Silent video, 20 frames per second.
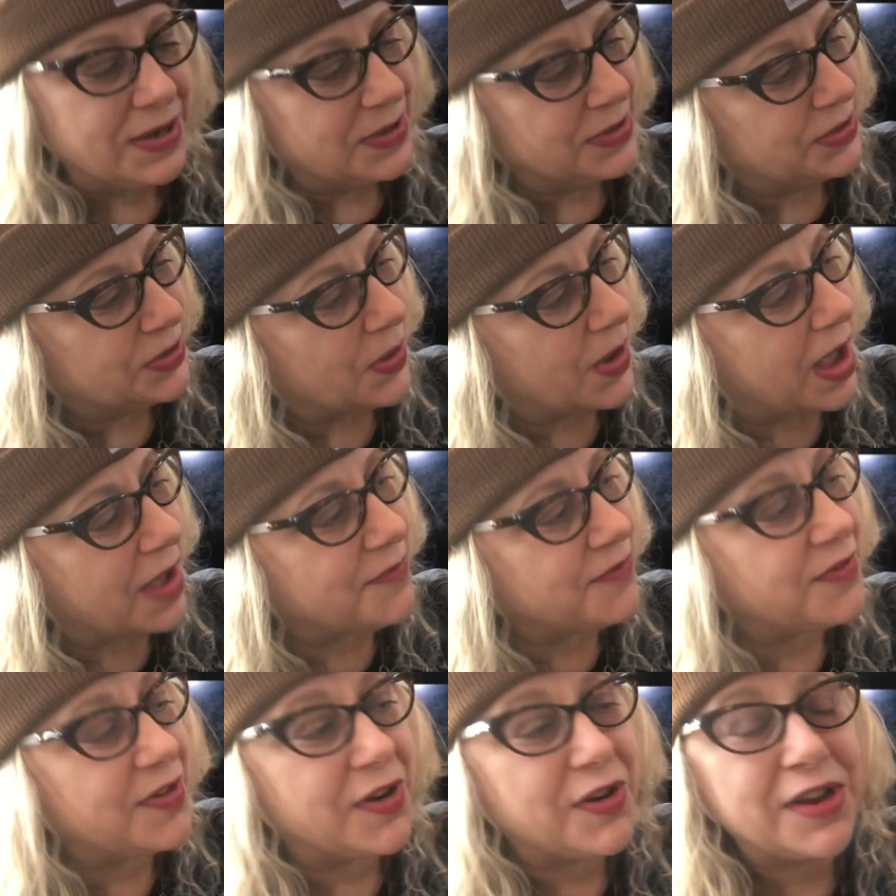so
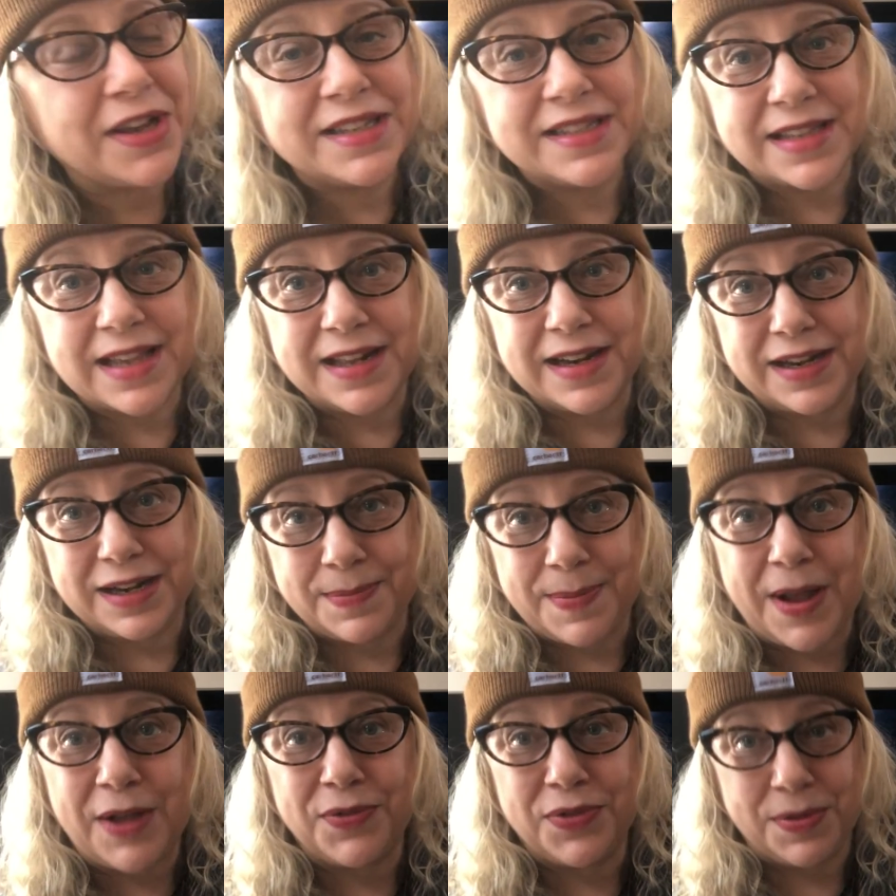I'm very excited
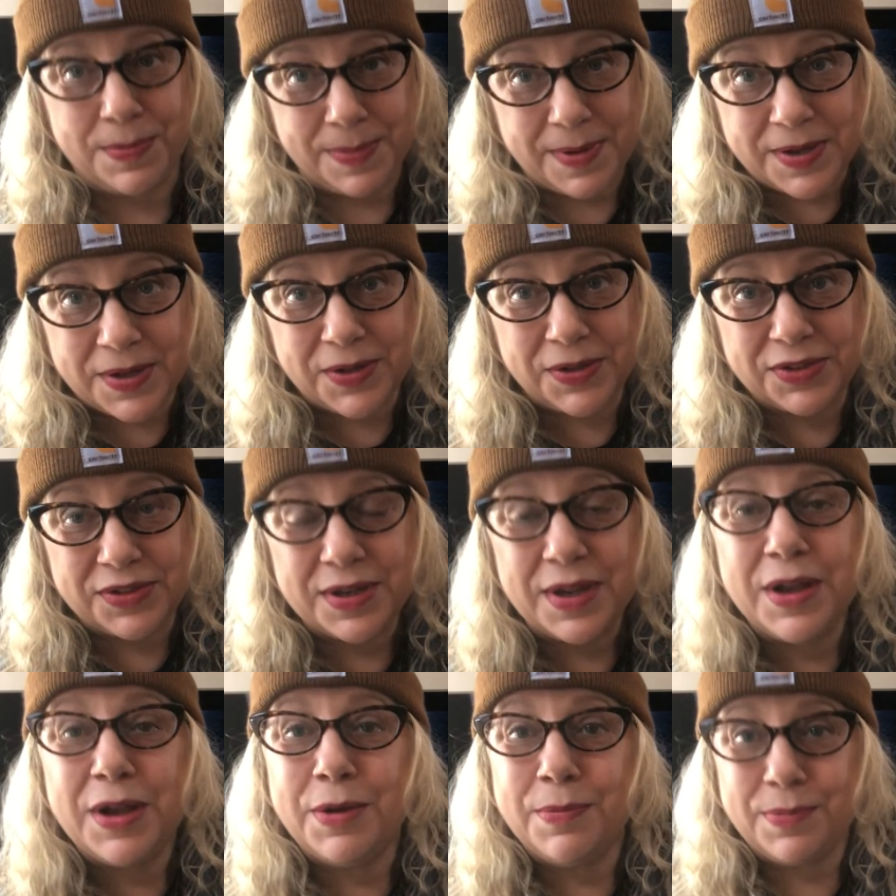about the build
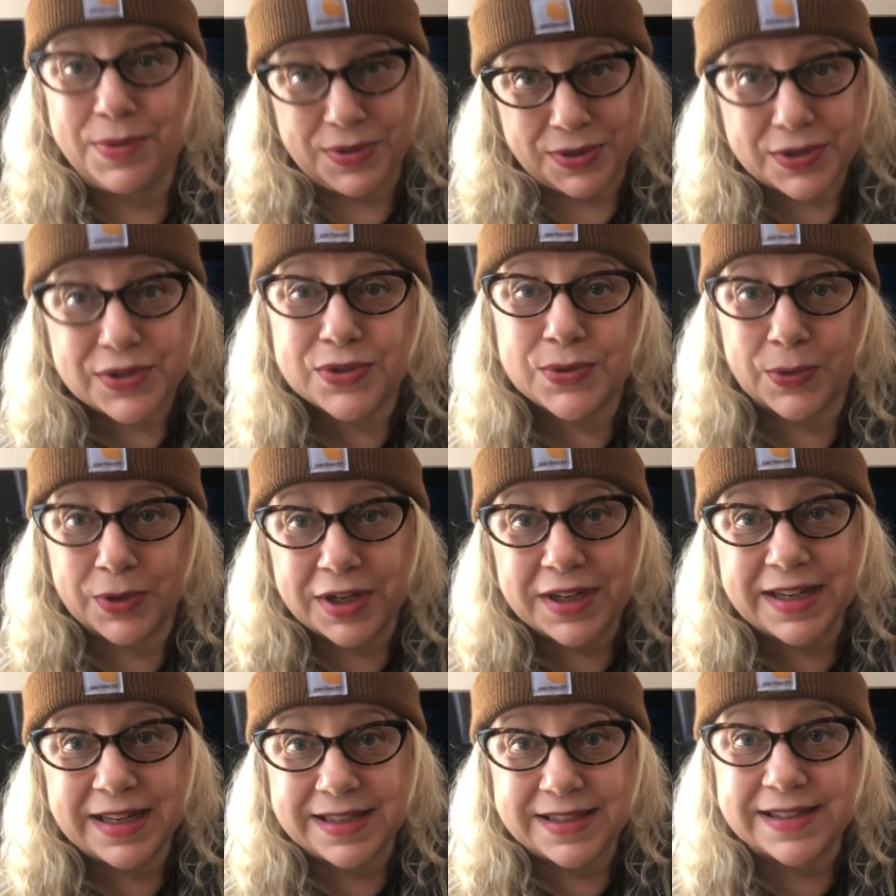but the
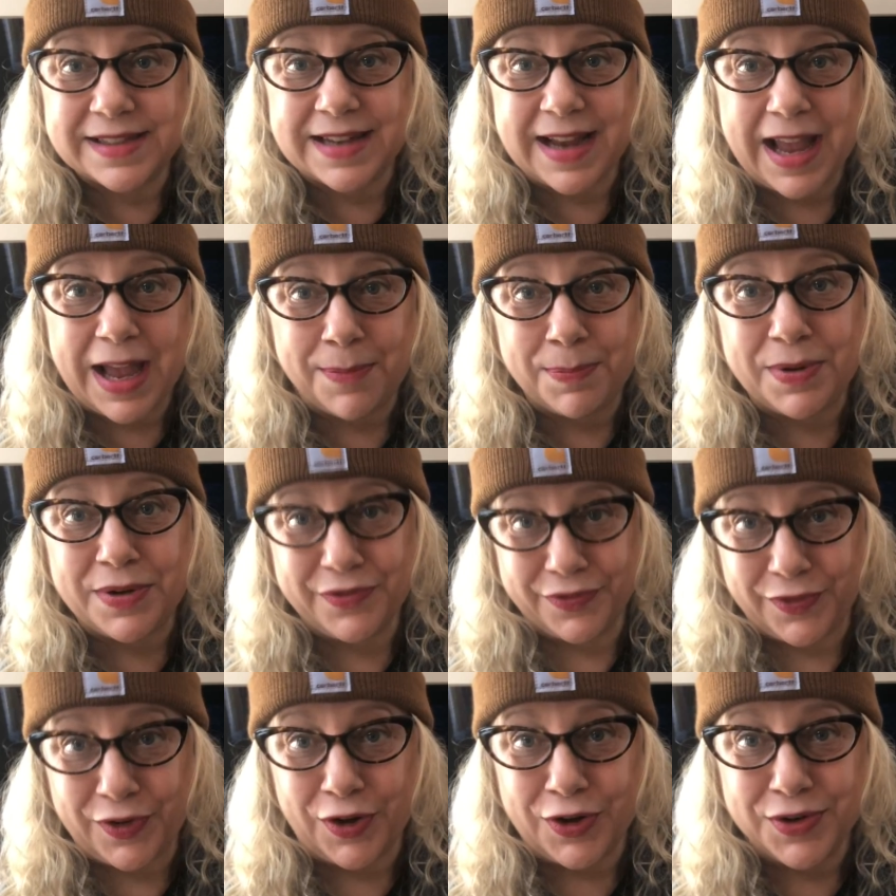sort needs to happen
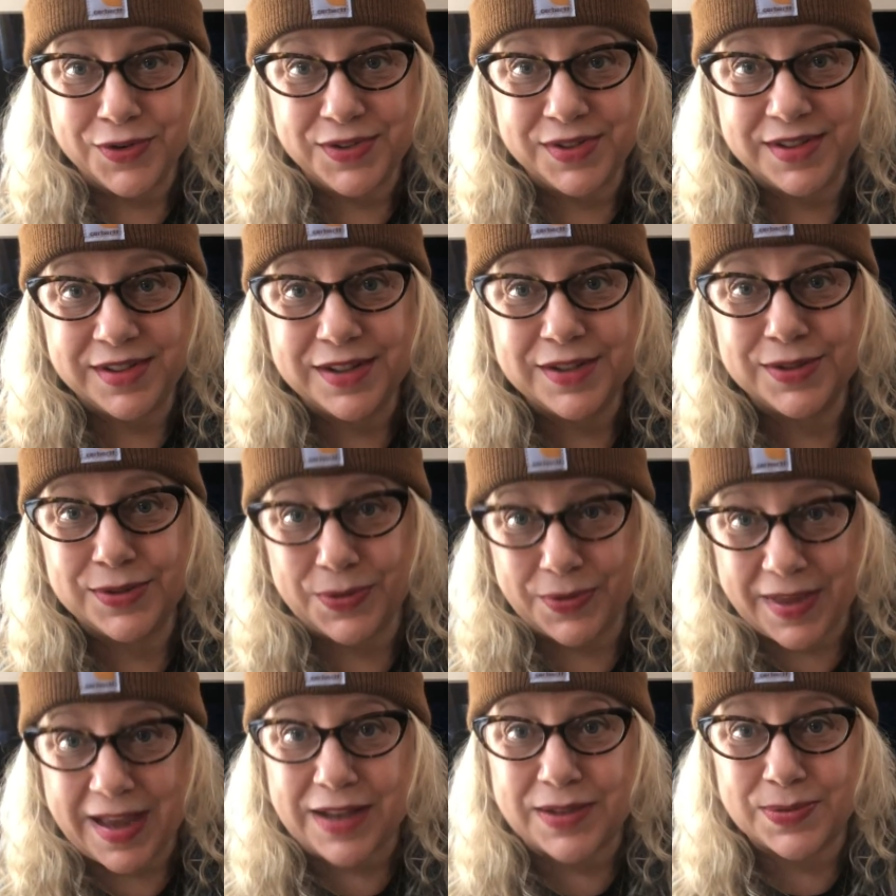first
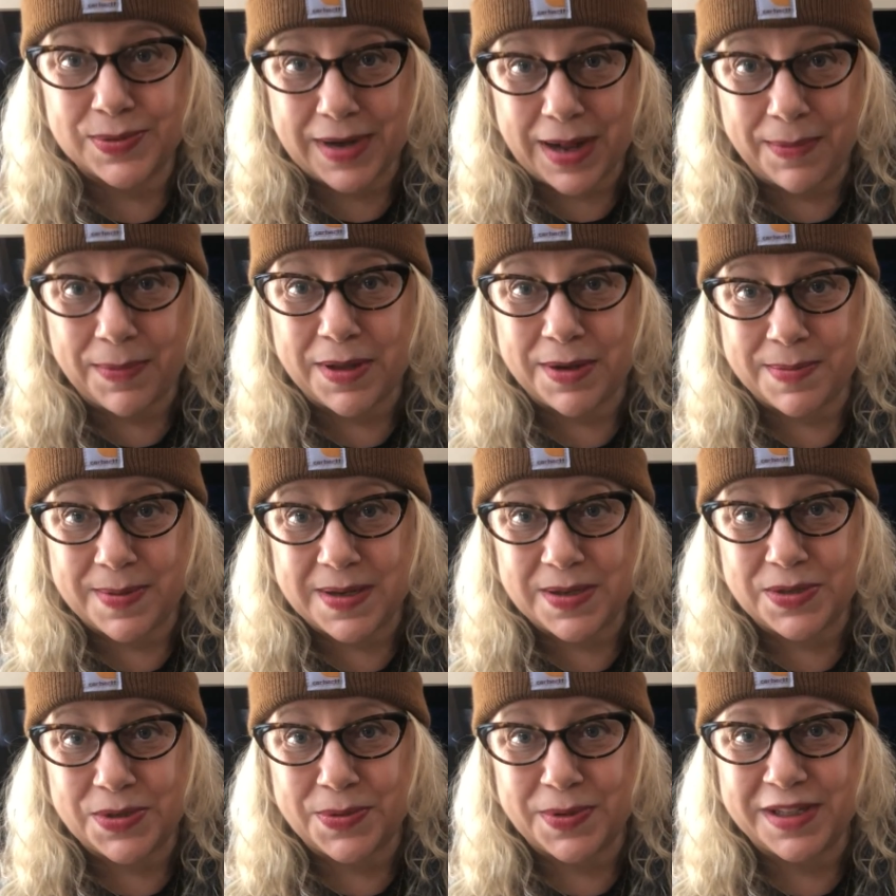so that's what I'm going to
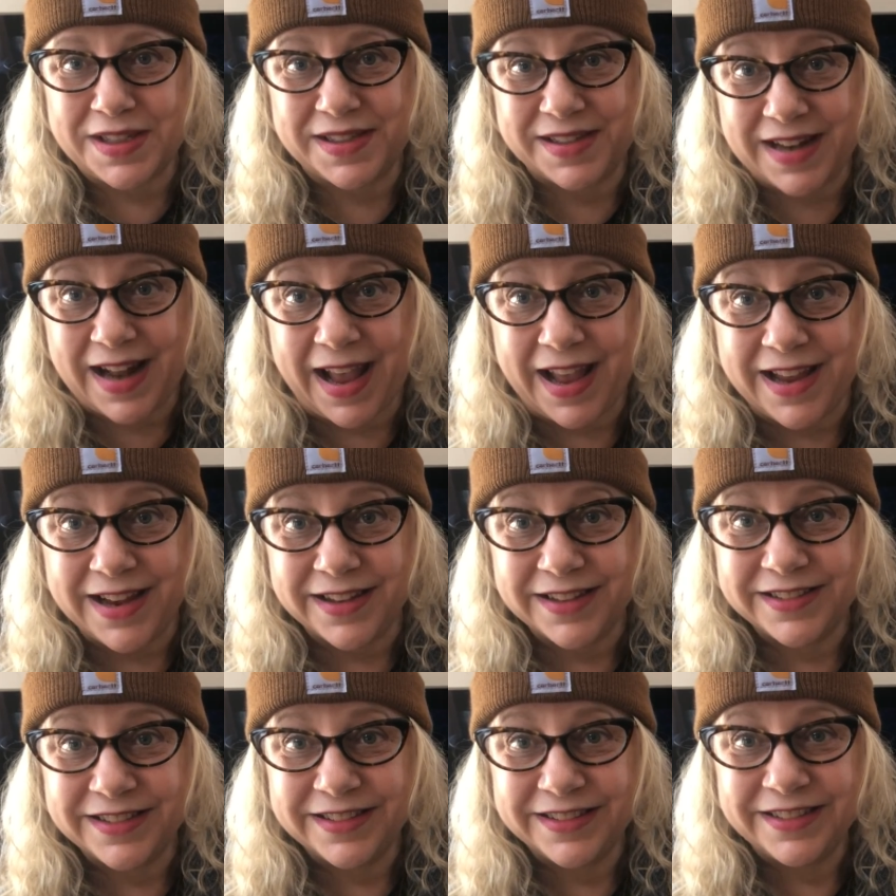be doing today
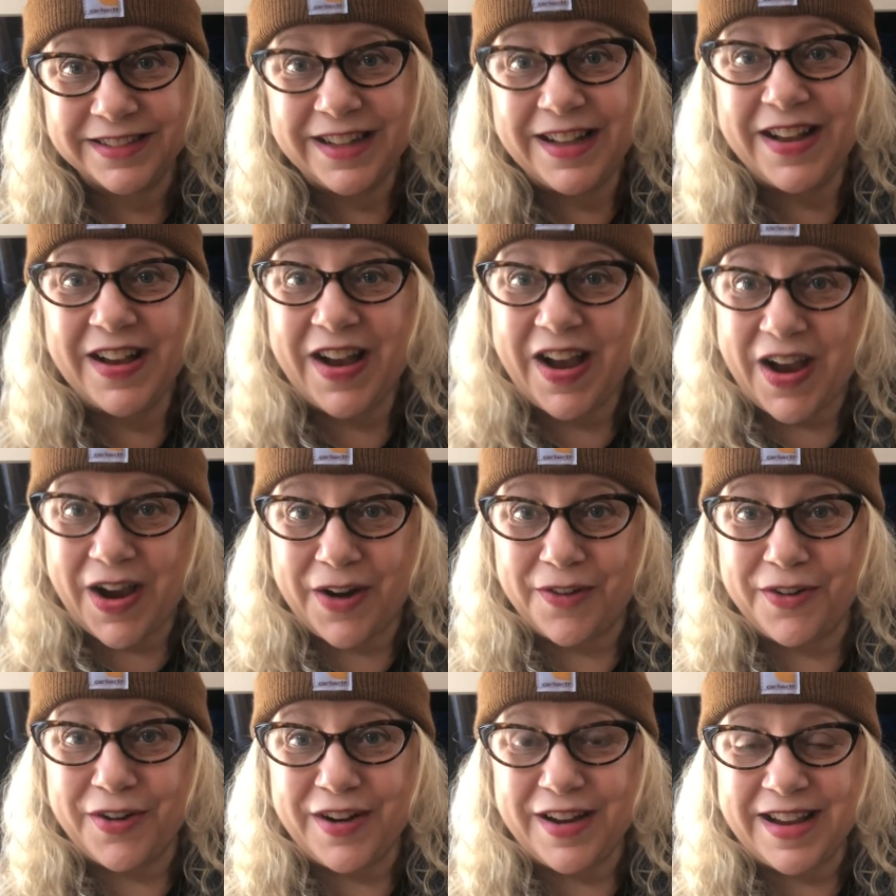
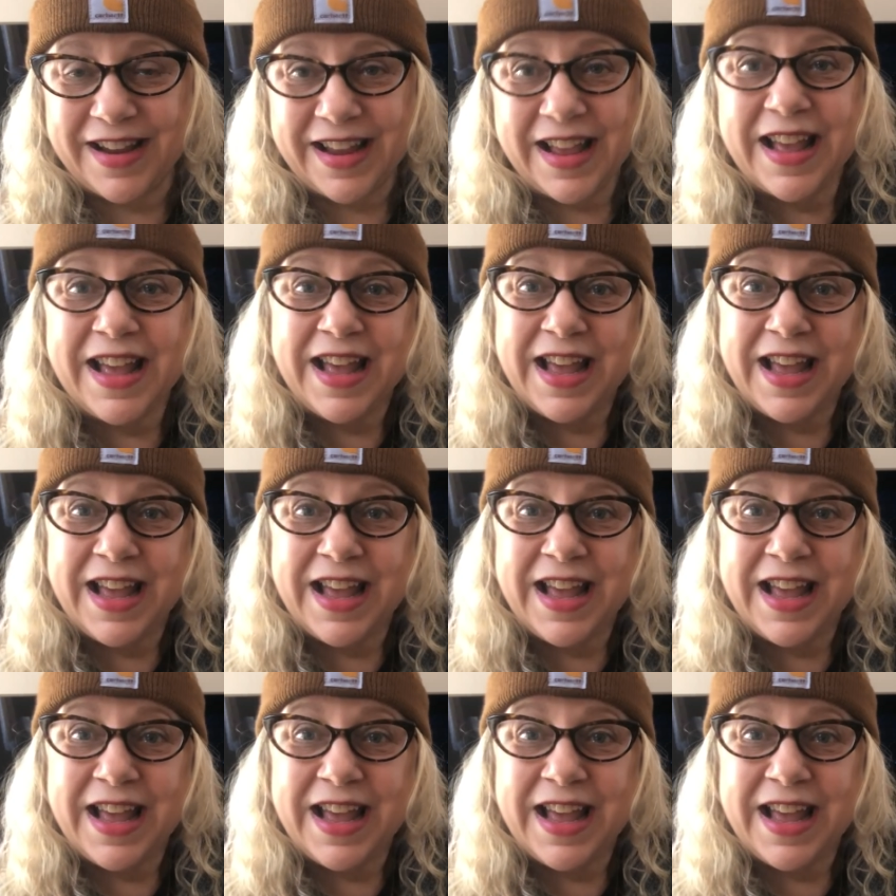all right